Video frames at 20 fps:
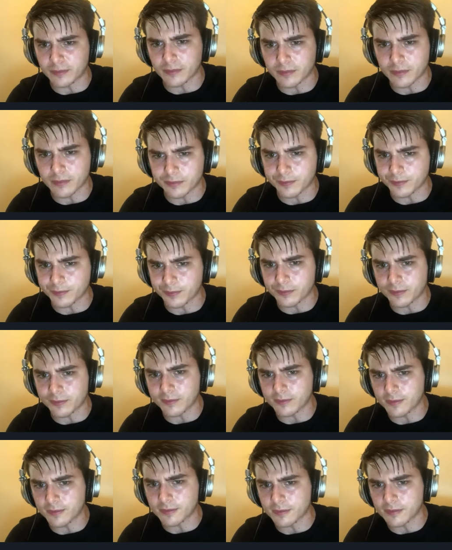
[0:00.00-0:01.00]

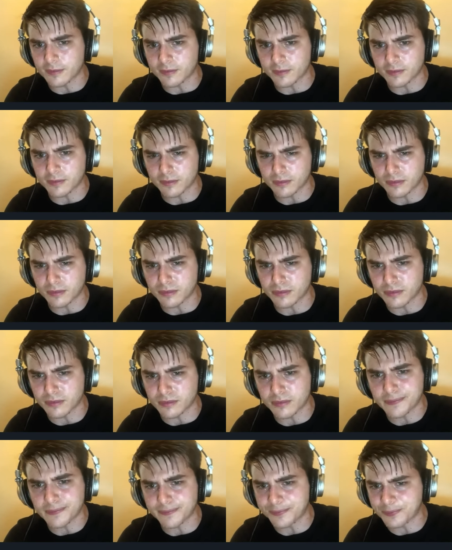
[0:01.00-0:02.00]

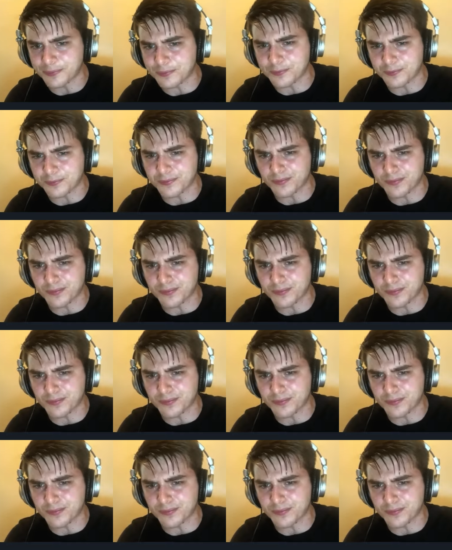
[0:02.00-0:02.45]
[no speech]